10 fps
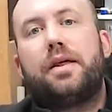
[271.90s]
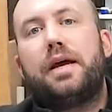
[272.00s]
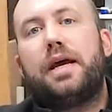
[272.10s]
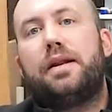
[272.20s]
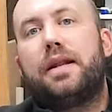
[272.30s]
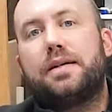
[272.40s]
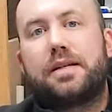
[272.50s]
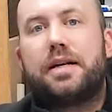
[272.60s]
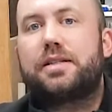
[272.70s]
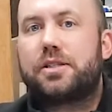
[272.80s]
it
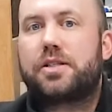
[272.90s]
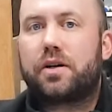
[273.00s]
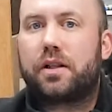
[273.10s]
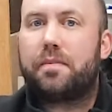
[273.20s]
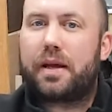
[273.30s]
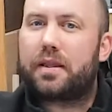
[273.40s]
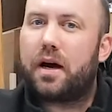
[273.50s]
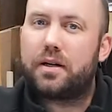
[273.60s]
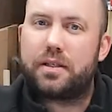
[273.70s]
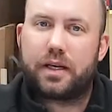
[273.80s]
doesn't necessarily make the
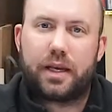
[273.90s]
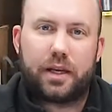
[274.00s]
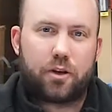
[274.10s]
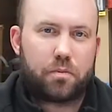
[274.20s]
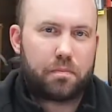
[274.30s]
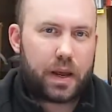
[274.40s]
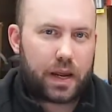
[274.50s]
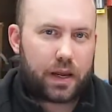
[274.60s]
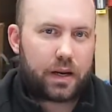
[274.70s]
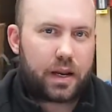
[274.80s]
hunting
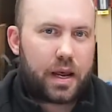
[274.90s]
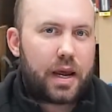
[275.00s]
inhumane.